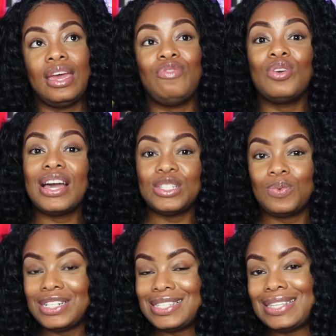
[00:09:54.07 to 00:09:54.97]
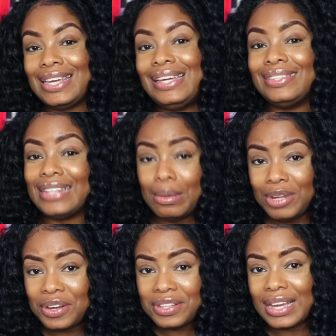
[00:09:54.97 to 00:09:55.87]
If you guys want to see, let
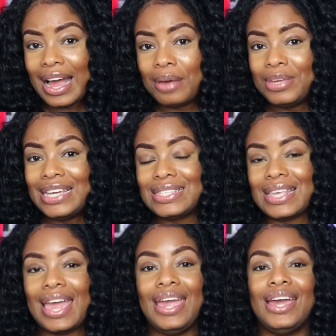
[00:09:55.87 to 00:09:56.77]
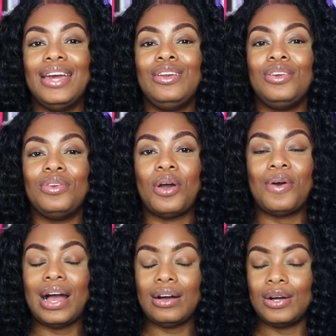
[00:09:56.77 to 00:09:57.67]
me know in the comments, and
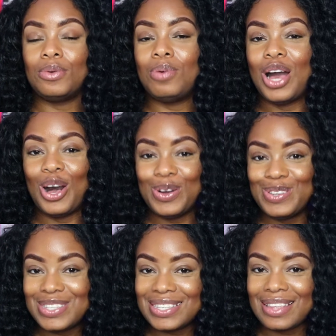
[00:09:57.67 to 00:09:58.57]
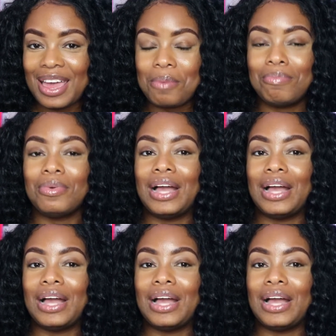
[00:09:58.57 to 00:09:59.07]
I'll post, like,